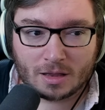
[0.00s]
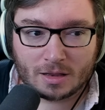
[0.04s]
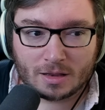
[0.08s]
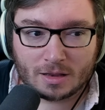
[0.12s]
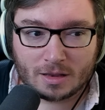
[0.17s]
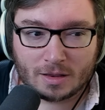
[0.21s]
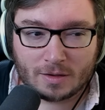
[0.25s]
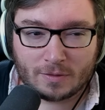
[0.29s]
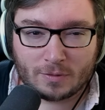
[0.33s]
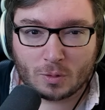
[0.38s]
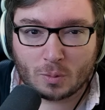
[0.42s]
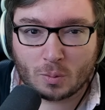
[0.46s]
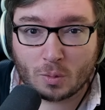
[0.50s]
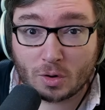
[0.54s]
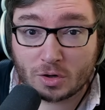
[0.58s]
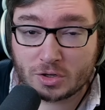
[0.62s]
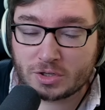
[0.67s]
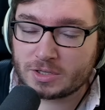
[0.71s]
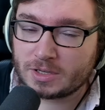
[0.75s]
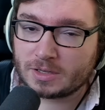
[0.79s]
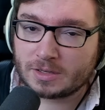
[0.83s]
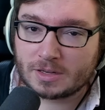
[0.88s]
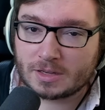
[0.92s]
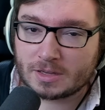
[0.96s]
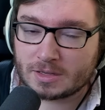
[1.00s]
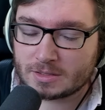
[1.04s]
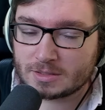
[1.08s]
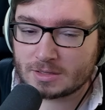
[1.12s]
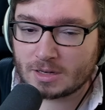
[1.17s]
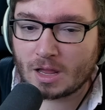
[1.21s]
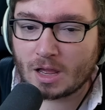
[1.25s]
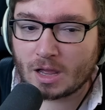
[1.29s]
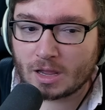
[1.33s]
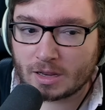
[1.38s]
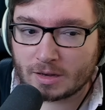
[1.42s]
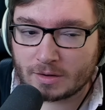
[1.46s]
If you're watching this
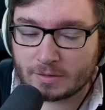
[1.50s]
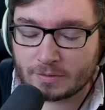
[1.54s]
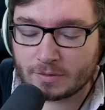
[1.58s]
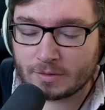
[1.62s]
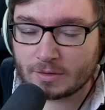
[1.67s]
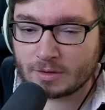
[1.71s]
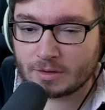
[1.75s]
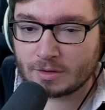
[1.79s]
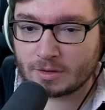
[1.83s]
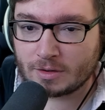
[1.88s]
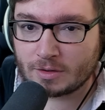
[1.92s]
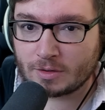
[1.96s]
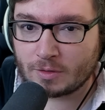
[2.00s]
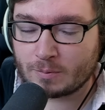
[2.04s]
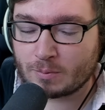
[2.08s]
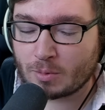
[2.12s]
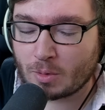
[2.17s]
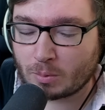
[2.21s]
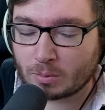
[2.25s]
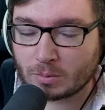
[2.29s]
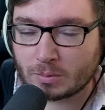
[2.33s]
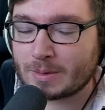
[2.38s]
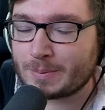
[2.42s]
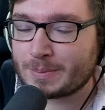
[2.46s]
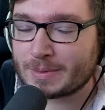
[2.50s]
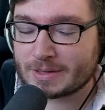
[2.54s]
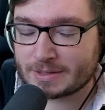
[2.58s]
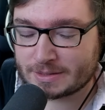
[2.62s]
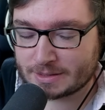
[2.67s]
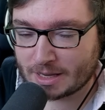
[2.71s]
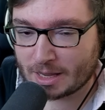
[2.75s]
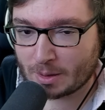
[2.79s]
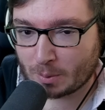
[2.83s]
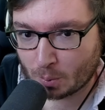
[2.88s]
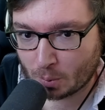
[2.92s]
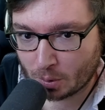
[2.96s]
live, you've probably missed
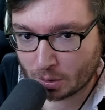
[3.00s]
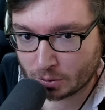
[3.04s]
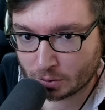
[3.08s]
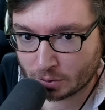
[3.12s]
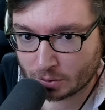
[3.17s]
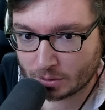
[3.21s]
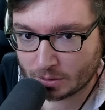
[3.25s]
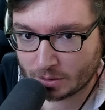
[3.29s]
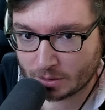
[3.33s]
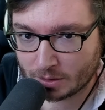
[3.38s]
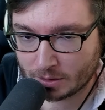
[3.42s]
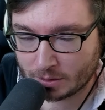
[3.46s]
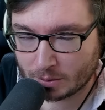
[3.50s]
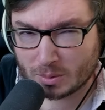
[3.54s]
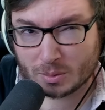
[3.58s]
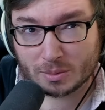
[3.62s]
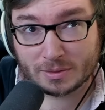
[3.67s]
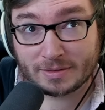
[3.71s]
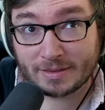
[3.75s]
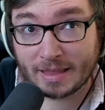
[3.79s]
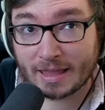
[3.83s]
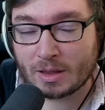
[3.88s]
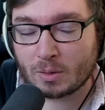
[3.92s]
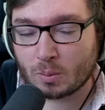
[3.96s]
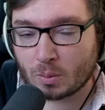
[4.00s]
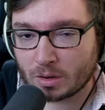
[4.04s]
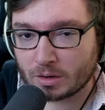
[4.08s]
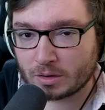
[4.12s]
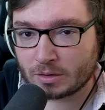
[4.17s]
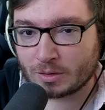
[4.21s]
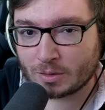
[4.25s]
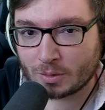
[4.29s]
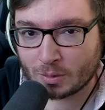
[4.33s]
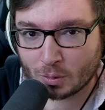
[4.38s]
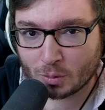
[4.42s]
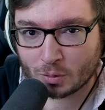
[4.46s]
day one
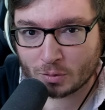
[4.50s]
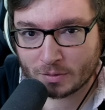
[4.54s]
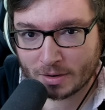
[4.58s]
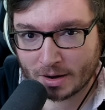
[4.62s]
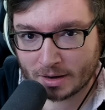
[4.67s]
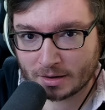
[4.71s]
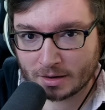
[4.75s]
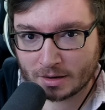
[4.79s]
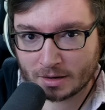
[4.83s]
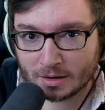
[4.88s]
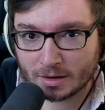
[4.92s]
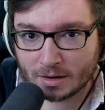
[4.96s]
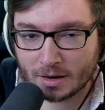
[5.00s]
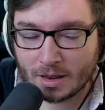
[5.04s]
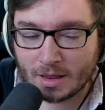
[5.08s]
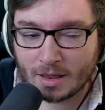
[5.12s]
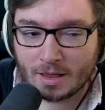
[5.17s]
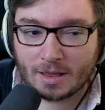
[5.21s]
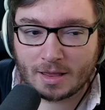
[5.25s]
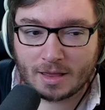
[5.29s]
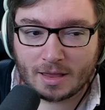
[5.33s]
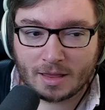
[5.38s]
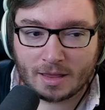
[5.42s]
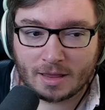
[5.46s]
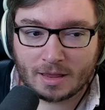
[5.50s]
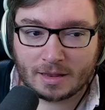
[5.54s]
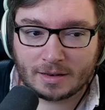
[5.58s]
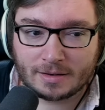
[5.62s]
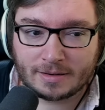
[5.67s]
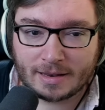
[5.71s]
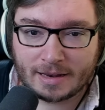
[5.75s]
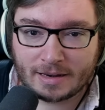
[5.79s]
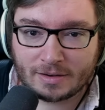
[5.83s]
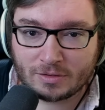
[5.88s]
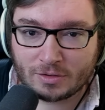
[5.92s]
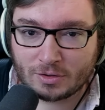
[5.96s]
already.
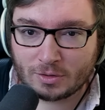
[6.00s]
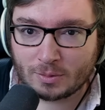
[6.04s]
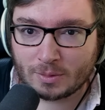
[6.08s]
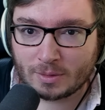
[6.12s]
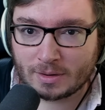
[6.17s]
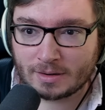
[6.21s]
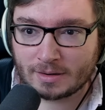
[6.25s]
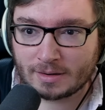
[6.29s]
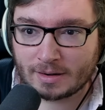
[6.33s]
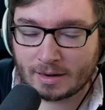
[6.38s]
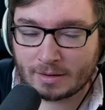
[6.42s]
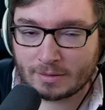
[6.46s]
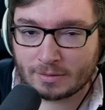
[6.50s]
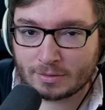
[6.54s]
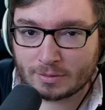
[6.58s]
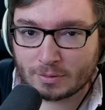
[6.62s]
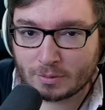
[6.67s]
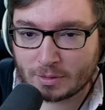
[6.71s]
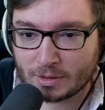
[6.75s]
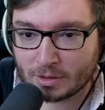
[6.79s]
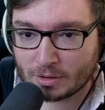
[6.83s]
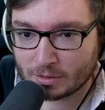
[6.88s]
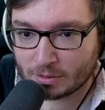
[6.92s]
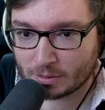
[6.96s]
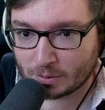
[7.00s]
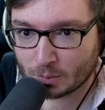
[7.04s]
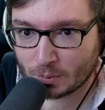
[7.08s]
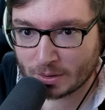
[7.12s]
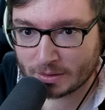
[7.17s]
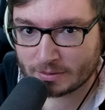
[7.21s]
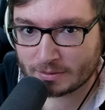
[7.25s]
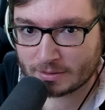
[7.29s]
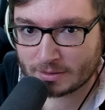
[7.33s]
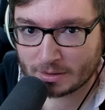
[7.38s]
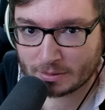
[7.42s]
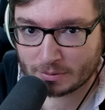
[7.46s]
Day 2 and day 3 are on
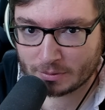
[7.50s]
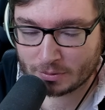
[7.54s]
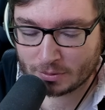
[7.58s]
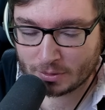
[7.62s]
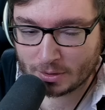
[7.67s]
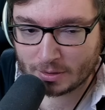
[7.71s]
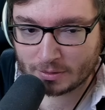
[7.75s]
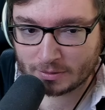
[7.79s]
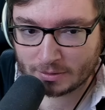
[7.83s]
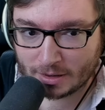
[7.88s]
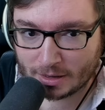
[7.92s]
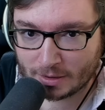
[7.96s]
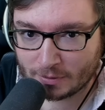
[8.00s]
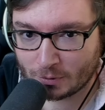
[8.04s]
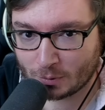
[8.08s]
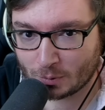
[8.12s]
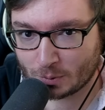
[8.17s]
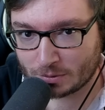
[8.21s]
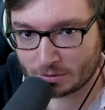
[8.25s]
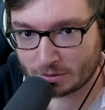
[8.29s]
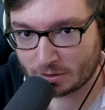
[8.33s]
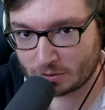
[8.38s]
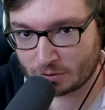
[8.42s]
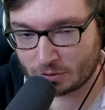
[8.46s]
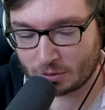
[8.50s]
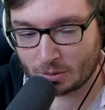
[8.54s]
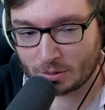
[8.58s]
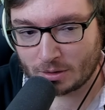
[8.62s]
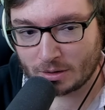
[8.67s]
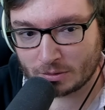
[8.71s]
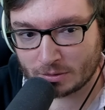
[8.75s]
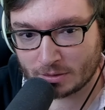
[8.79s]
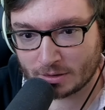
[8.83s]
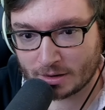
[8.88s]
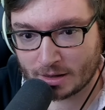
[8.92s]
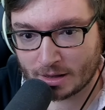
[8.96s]
Wednesday and Thursday if you wanted to tune
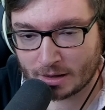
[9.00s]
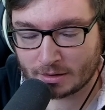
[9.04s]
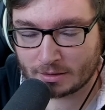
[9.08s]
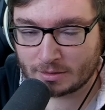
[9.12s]
into that.